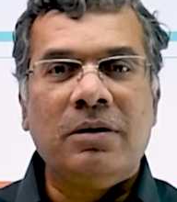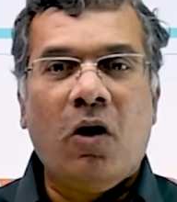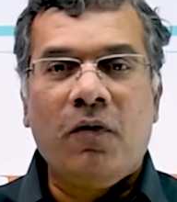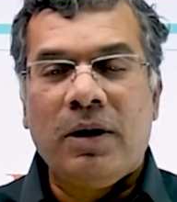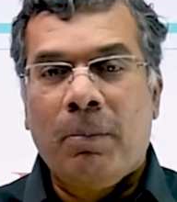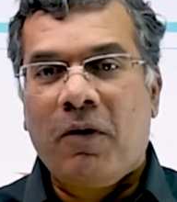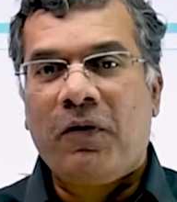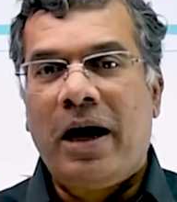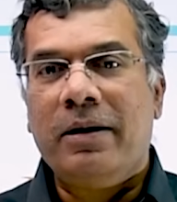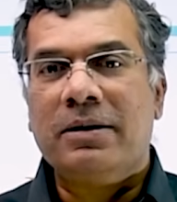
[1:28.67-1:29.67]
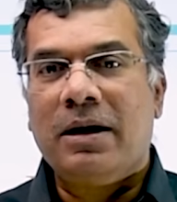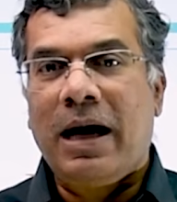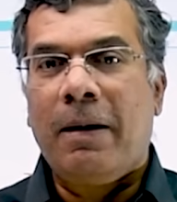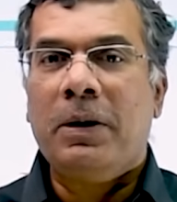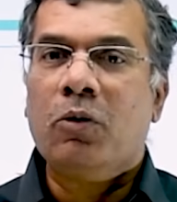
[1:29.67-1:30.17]
of number of candidates that
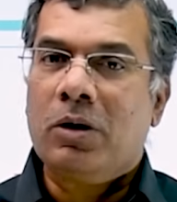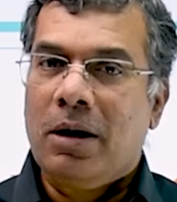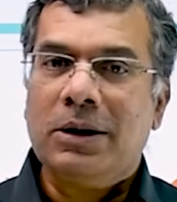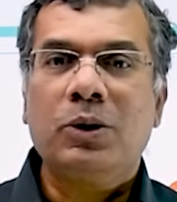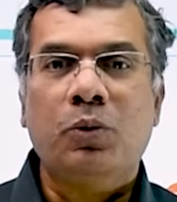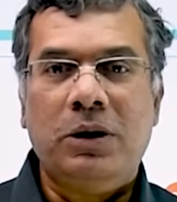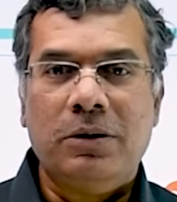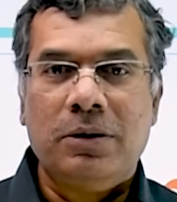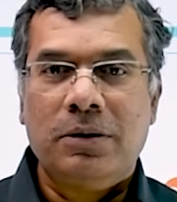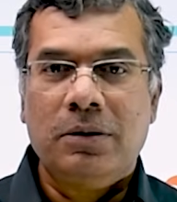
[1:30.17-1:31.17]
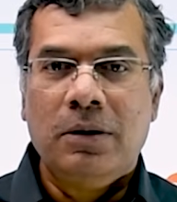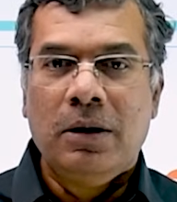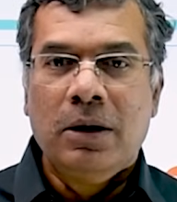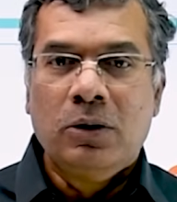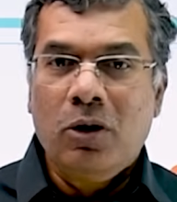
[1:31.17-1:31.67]
happened over the last two years.
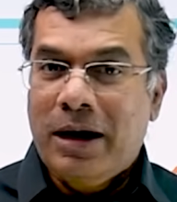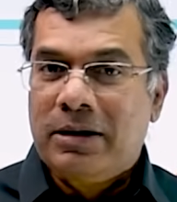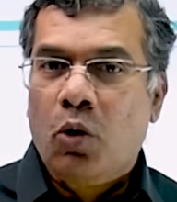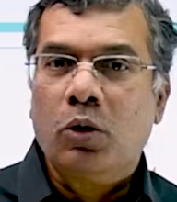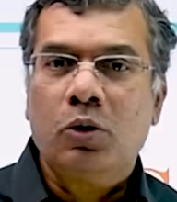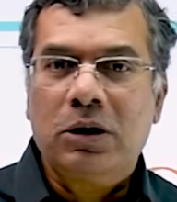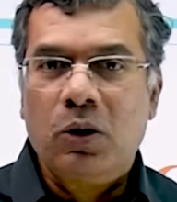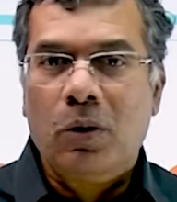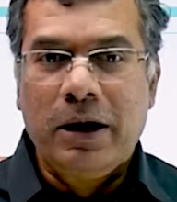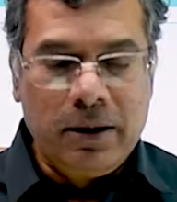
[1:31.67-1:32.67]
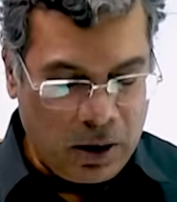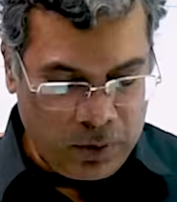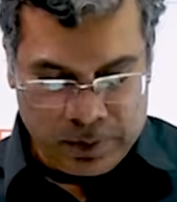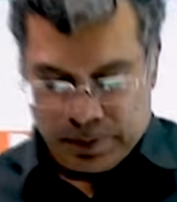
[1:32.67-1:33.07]
So let us go through this whole thing now.